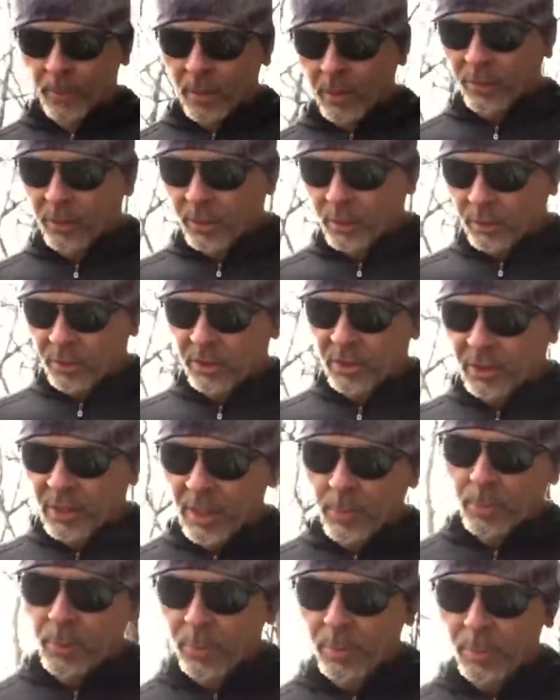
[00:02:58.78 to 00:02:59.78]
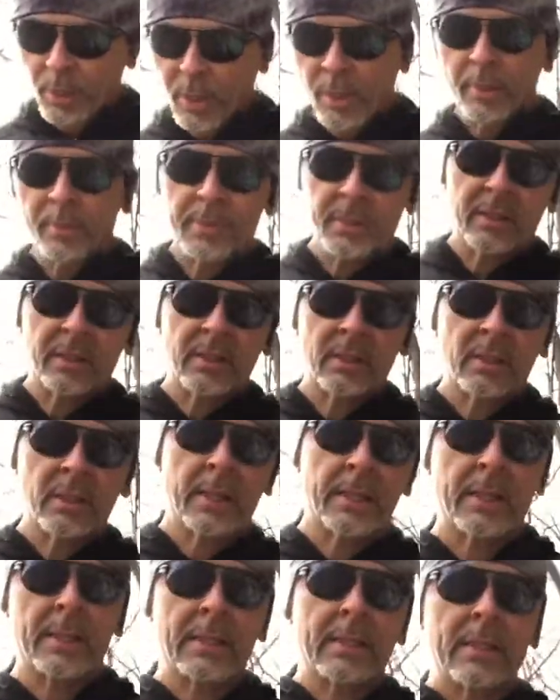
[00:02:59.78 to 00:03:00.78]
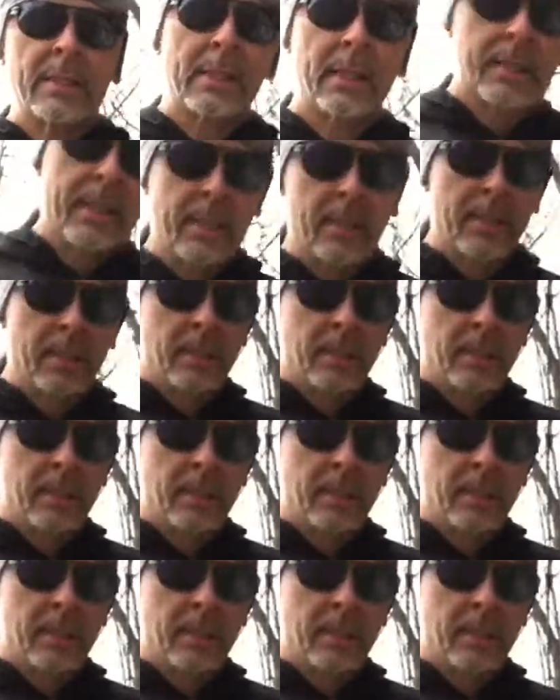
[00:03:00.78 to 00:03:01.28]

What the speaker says: You got to step with purpose, like I said.